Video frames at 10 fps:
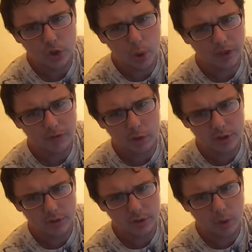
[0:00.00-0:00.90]
Joins
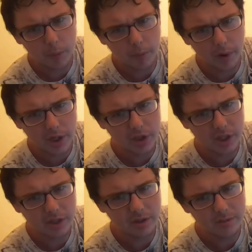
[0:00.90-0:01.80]
forces with the
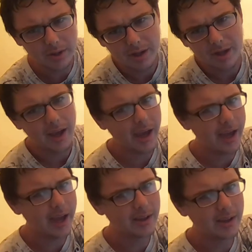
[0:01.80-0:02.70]
Corporation,
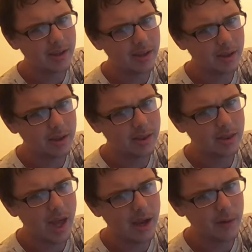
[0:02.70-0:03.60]
and
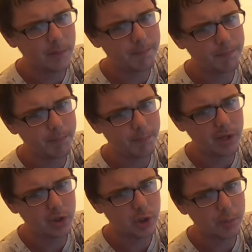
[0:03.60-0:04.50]
they
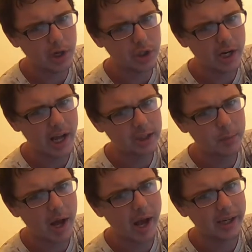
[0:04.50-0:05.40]
beat Triple H and
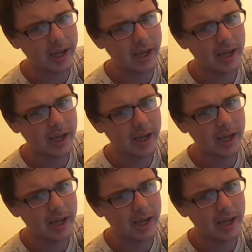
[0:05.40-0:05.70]
X-Pac